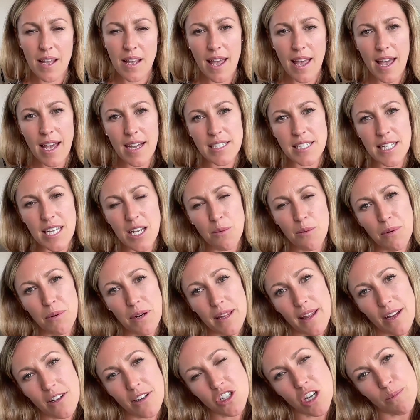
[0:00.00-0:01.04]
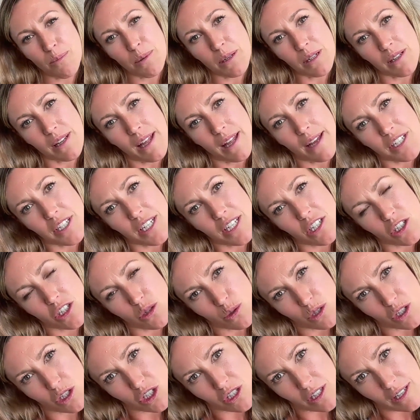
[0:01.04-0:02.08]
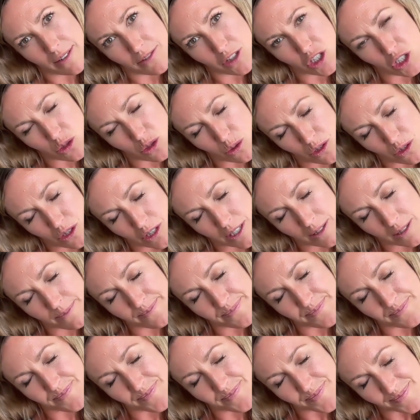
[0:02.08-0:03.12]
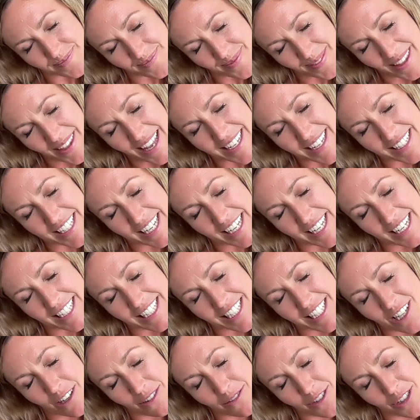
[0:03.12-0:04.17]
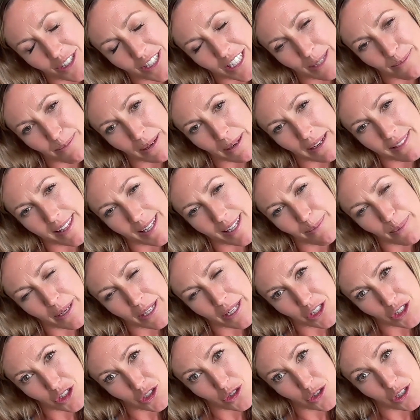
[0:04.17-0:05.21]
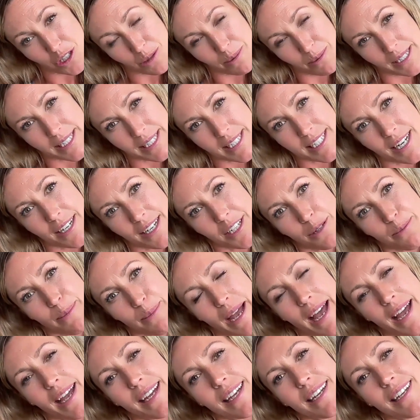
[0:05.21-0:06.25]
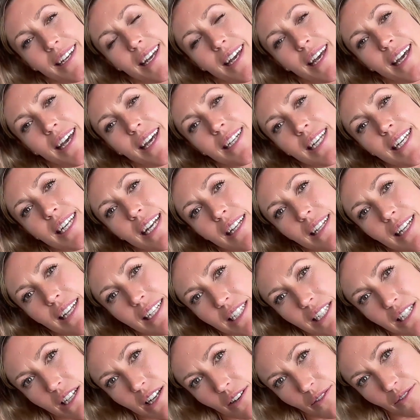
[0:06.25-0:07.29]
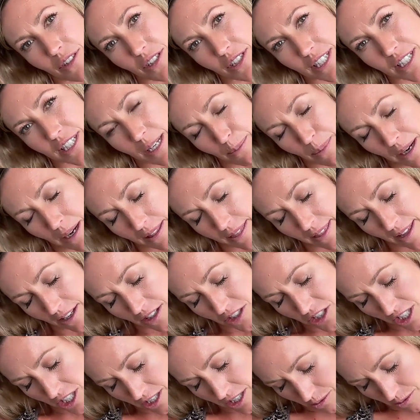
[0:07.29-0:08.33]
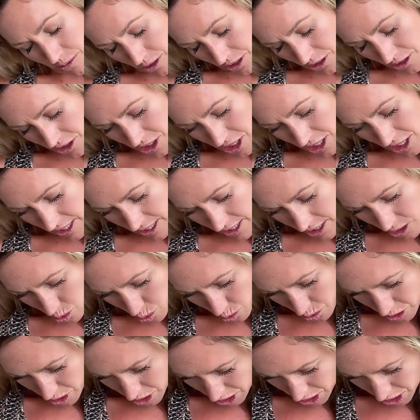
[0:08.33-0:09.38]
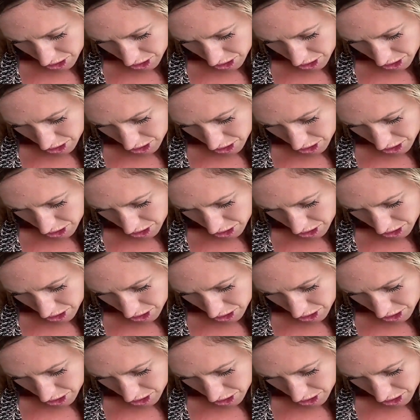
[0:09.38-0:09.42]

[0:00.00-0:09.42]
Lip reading: Exhale, breathe out, drop your left ear towards your left shoulder. Take a nice long full deep breath in, pin your shoulder blades down your back. Take a nice long full deep breath out, gently roll your chin towards the